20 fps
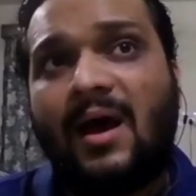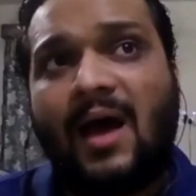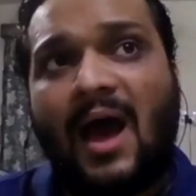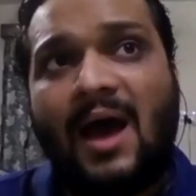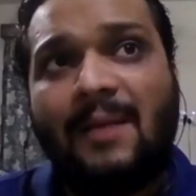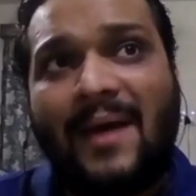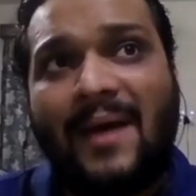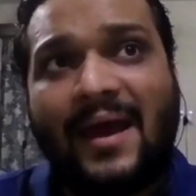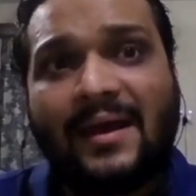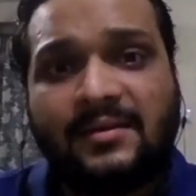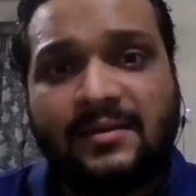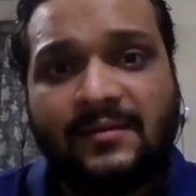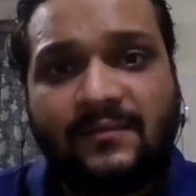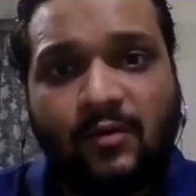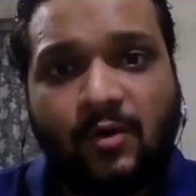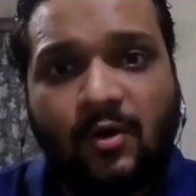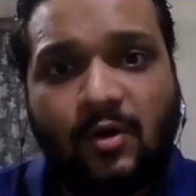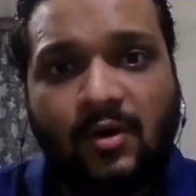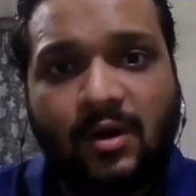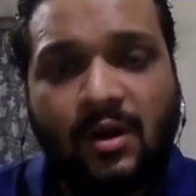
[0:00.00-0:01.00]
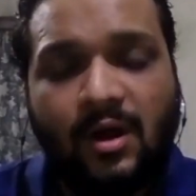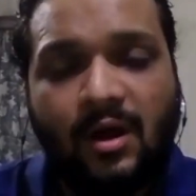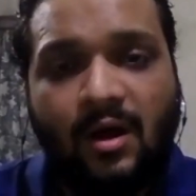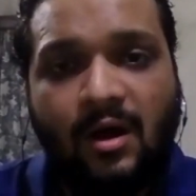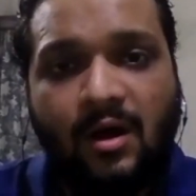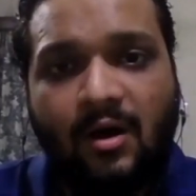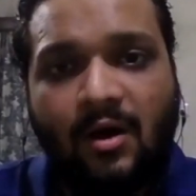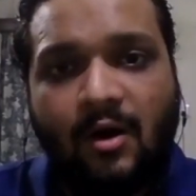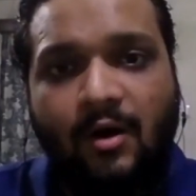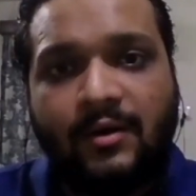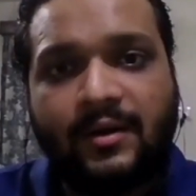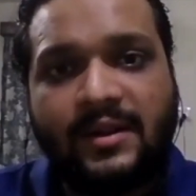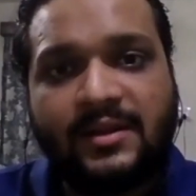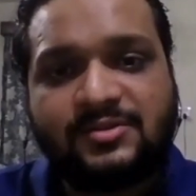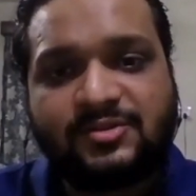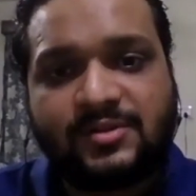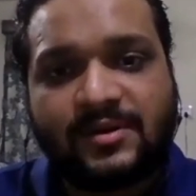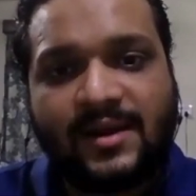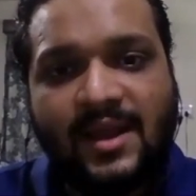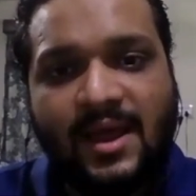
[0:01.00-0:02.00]
I'm active on
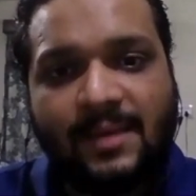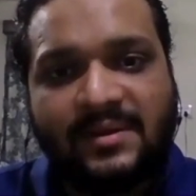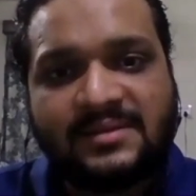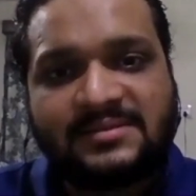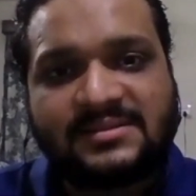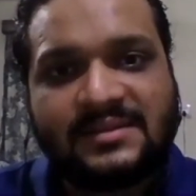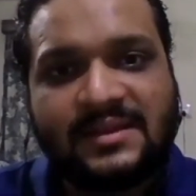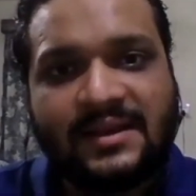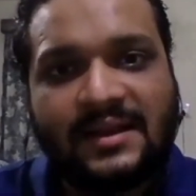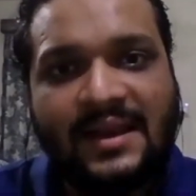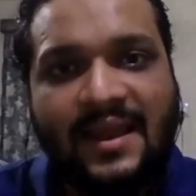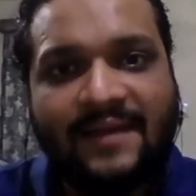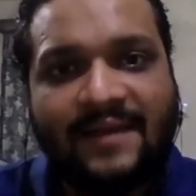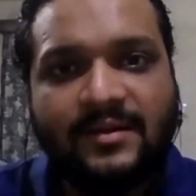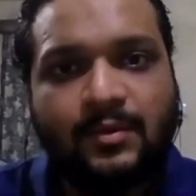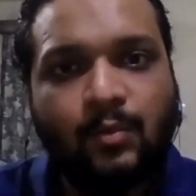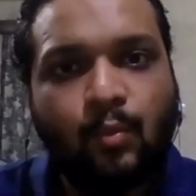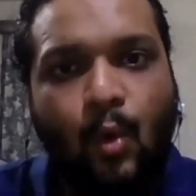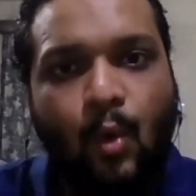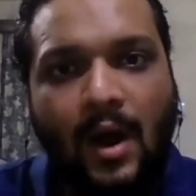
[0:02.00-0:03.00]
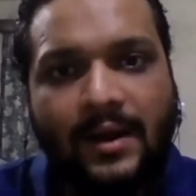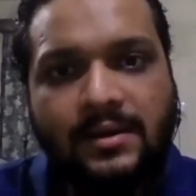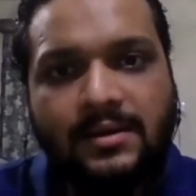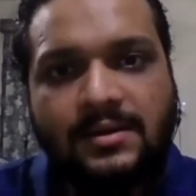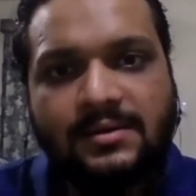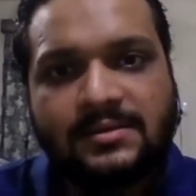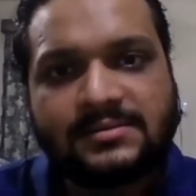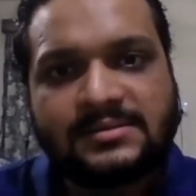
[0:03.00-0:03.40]
Instagram as Clavell1,